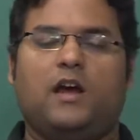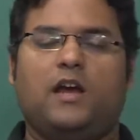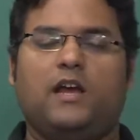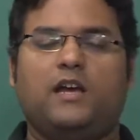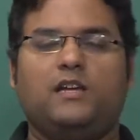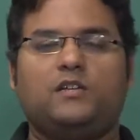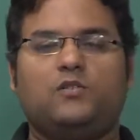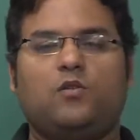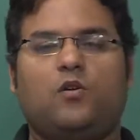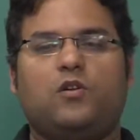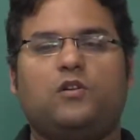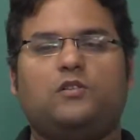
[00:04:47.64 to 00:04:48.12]

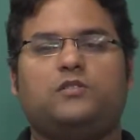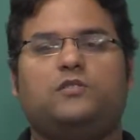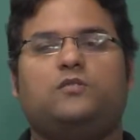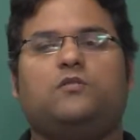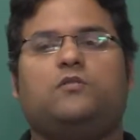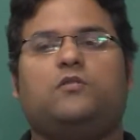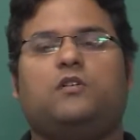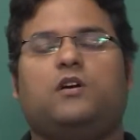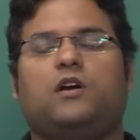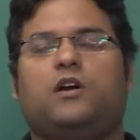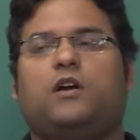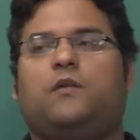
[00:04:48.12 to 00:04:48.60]
is
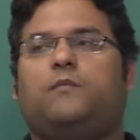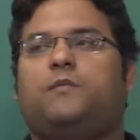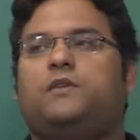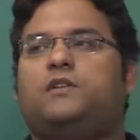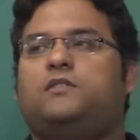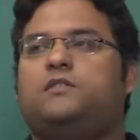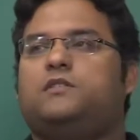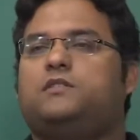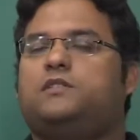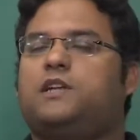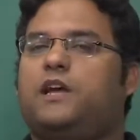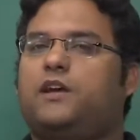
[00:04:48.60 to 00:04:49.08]
also, I
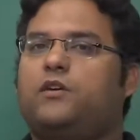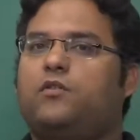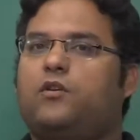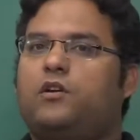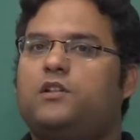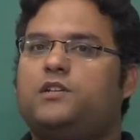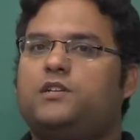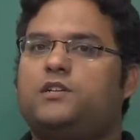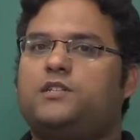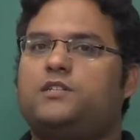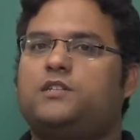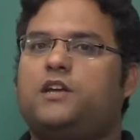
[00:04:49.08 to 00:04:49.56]
mean,
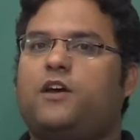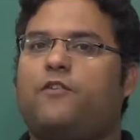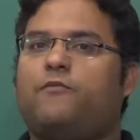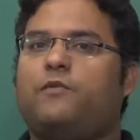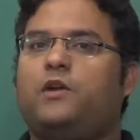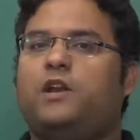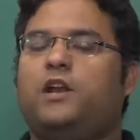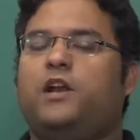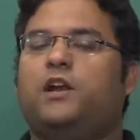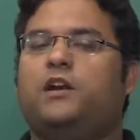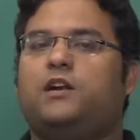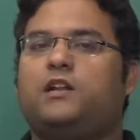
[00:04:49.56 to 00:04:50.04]
psychologists have
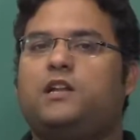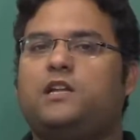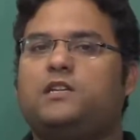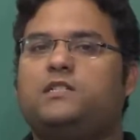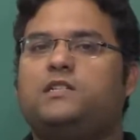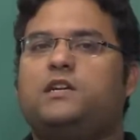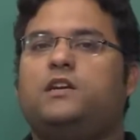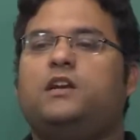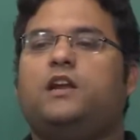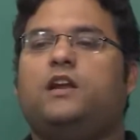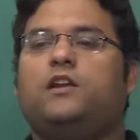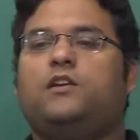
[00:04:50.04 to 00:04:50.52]
been
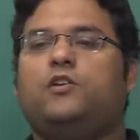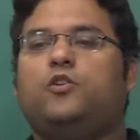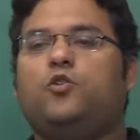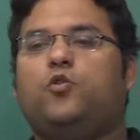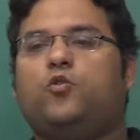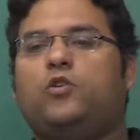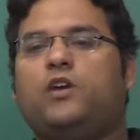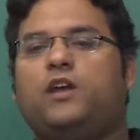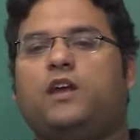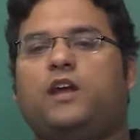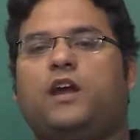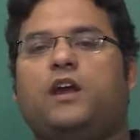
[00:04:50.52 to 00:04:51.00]
interested in
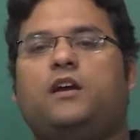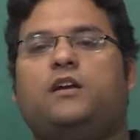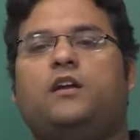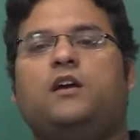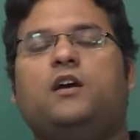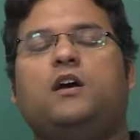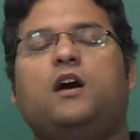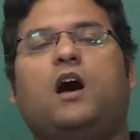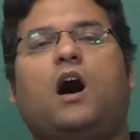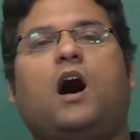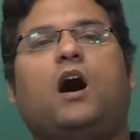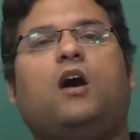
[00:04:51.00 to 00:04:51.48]
looking at
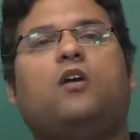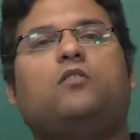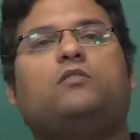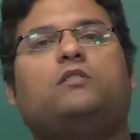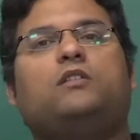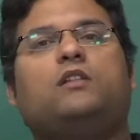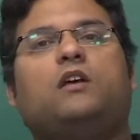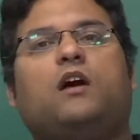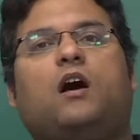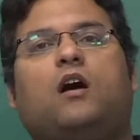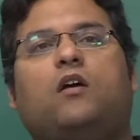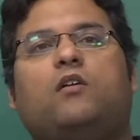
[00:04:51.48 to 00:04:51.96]

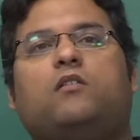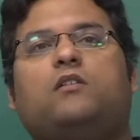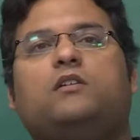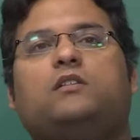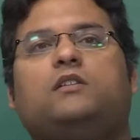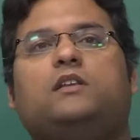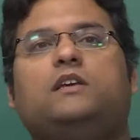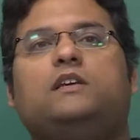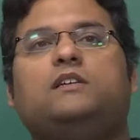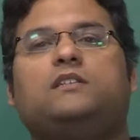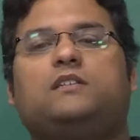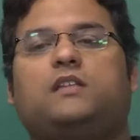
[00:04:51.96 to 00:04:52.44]
how are
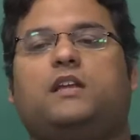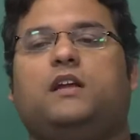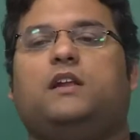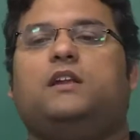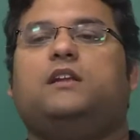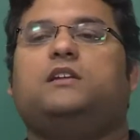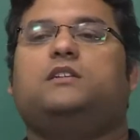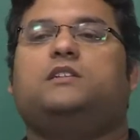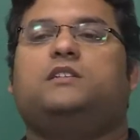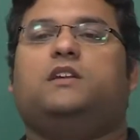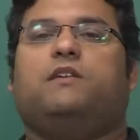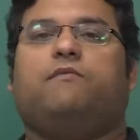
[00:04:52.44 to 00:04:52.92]
these
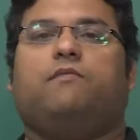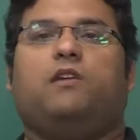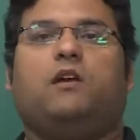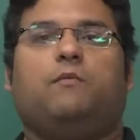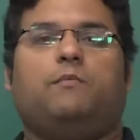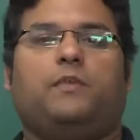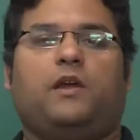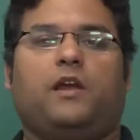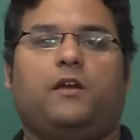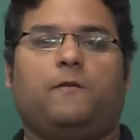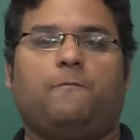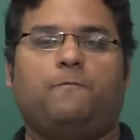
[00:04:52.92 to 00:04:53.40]
theories
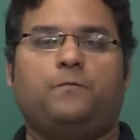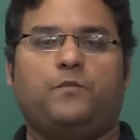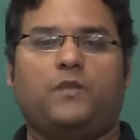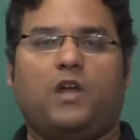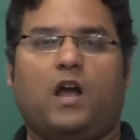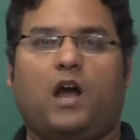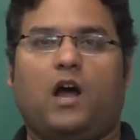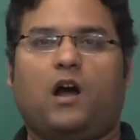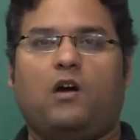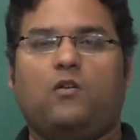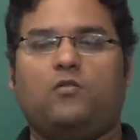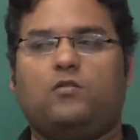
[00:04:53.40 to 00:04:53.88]
developing.
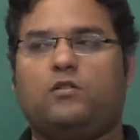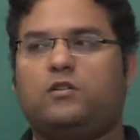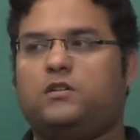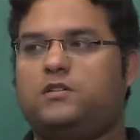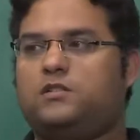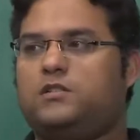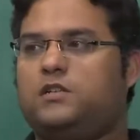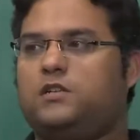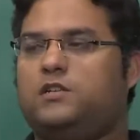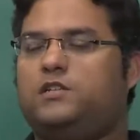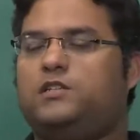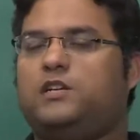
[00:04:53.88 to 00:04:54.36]
How
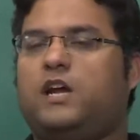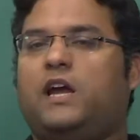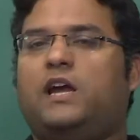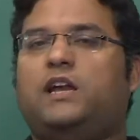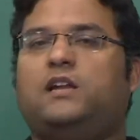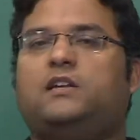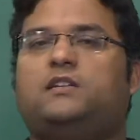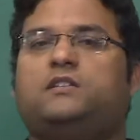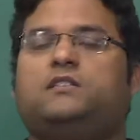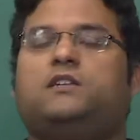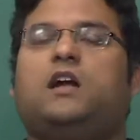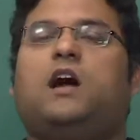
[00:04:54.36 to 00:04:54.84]
does the
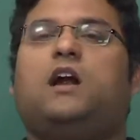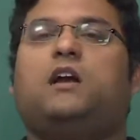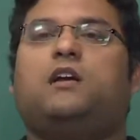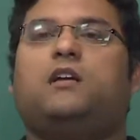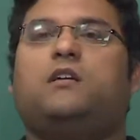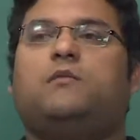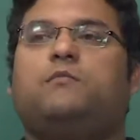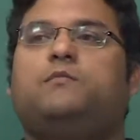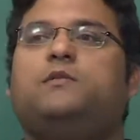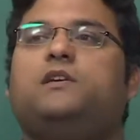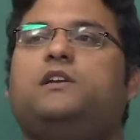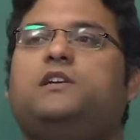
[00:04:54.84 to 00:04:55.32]
child start
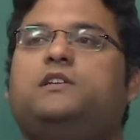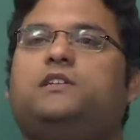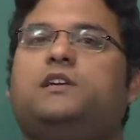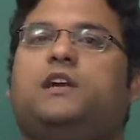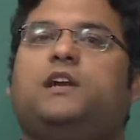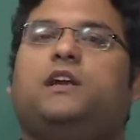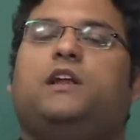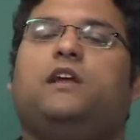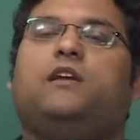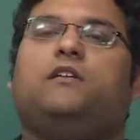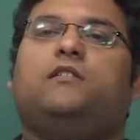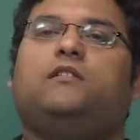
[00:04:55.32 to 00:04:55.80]

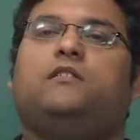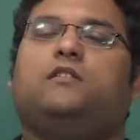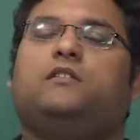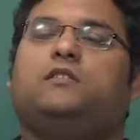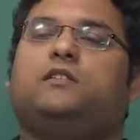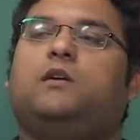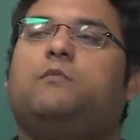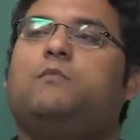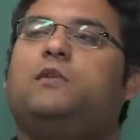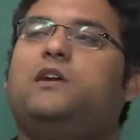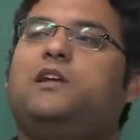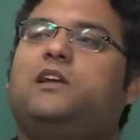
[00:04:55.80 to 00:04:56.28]
appreciating
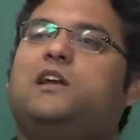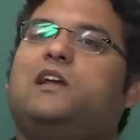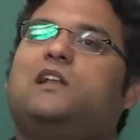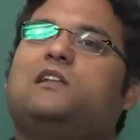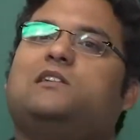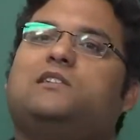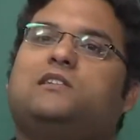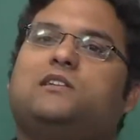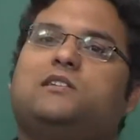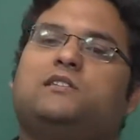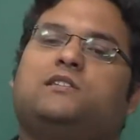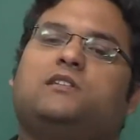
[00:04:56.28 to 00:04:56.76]
somebody
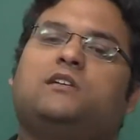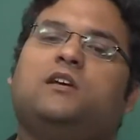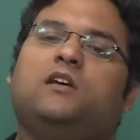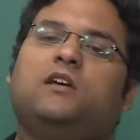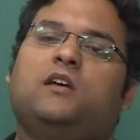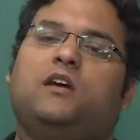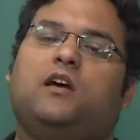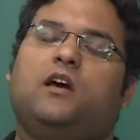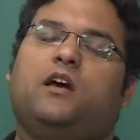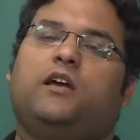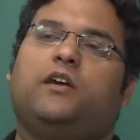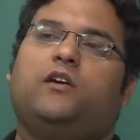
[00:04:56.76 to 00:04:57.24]
else's
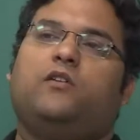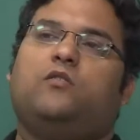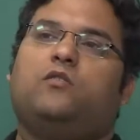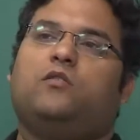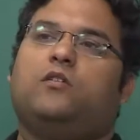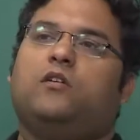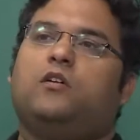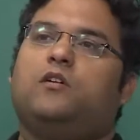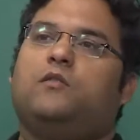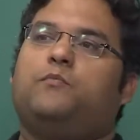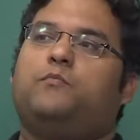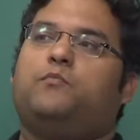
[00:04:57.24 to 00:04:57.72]

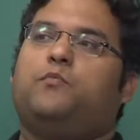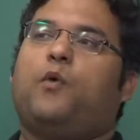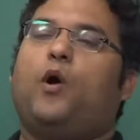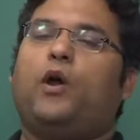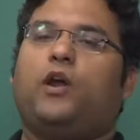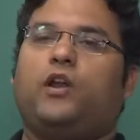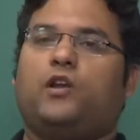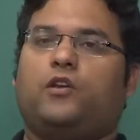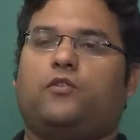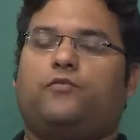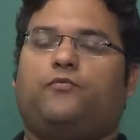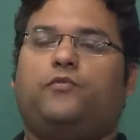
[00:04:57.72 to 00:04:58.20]

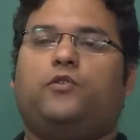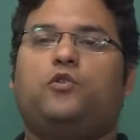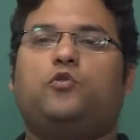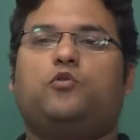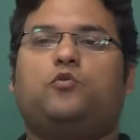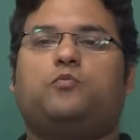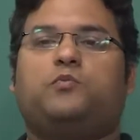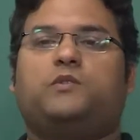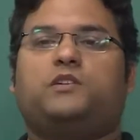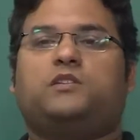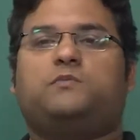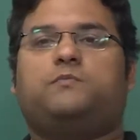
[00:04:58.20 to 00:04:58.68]
point of
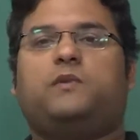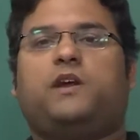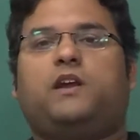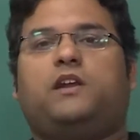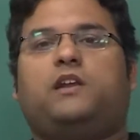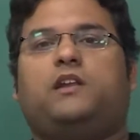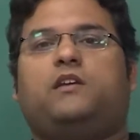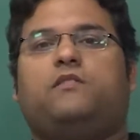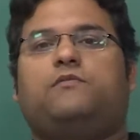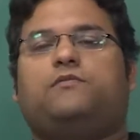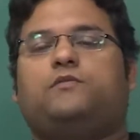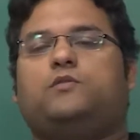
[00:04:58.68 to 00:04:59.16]
view,
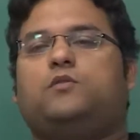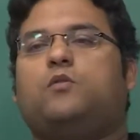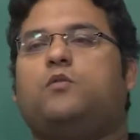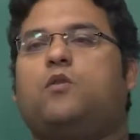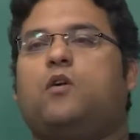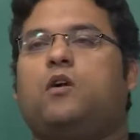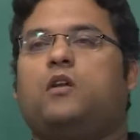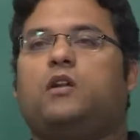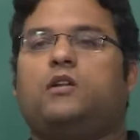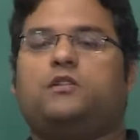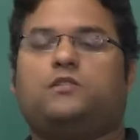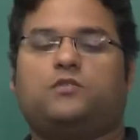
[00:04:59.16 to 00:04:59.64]
perspective, so
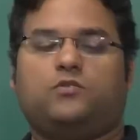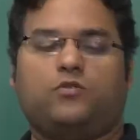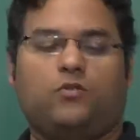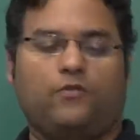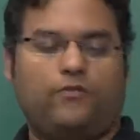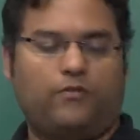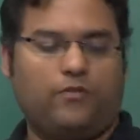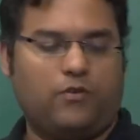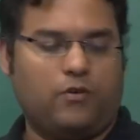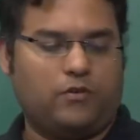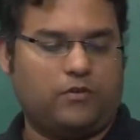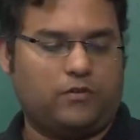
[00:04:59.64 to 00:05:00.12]
on and so
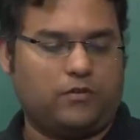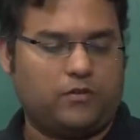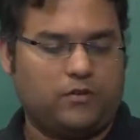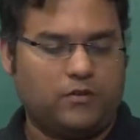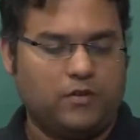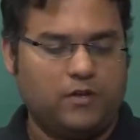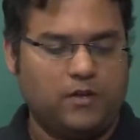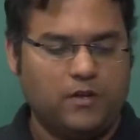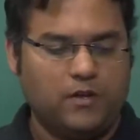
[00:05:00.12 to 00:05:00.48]
forth.